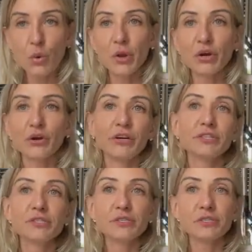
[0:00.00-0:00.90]
We are
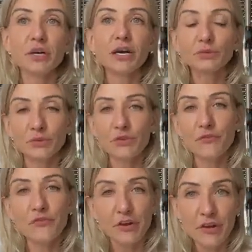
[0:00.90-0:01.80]
going to start with the
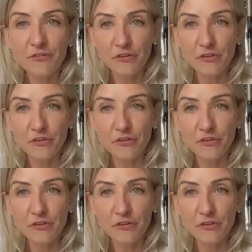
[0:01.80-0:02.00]
very,